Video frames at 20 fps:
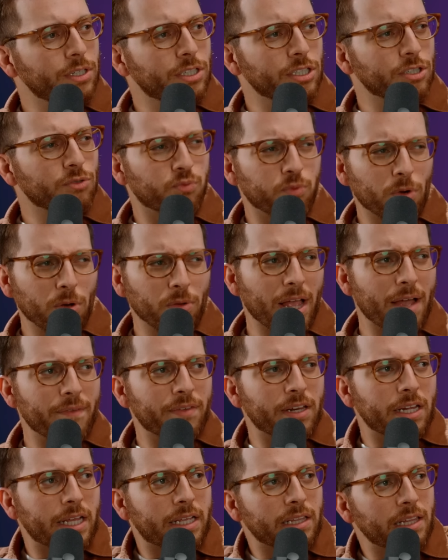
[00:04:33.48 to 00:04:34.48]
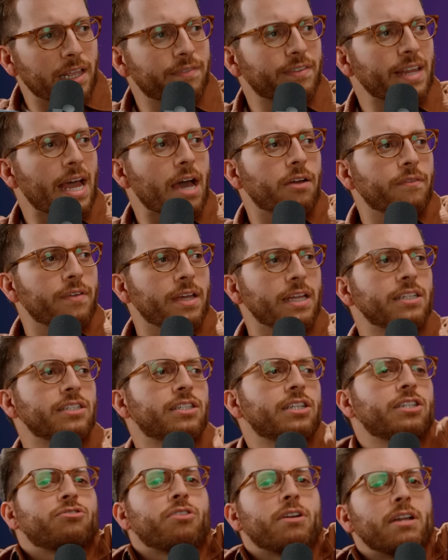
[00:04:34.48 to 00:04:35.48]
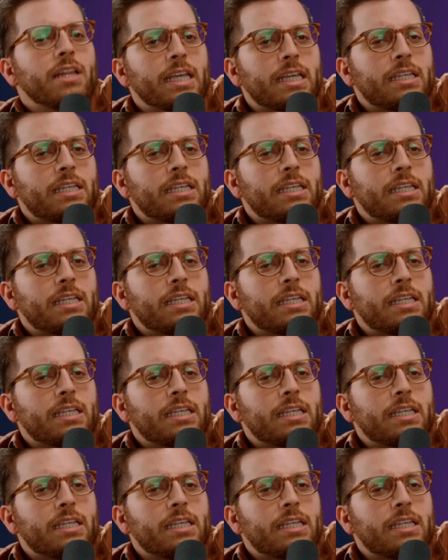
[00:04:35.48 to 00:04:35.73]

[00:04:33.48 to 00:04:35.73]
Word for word: Which is real heavy to like lift out of it and to try to